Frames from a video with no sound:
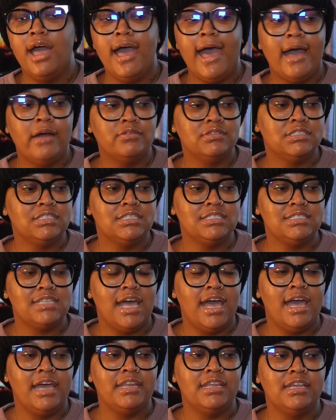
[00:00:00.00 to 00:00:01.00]
I was
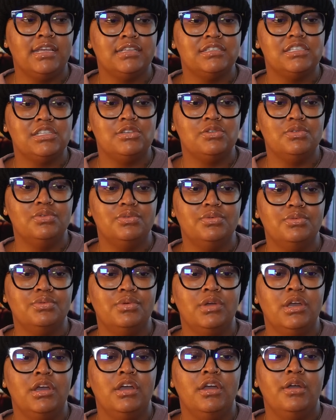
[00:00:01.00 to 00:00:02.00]
deciding to
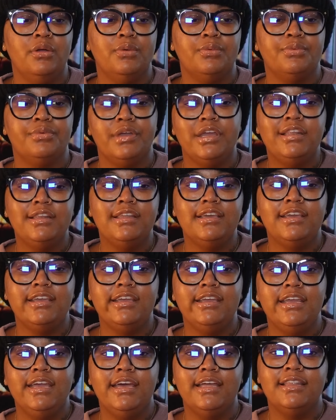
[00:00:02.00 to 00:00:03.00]

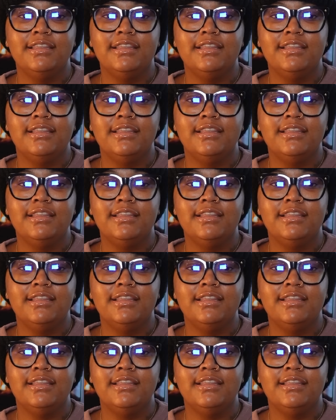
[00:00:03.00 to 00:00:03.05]
really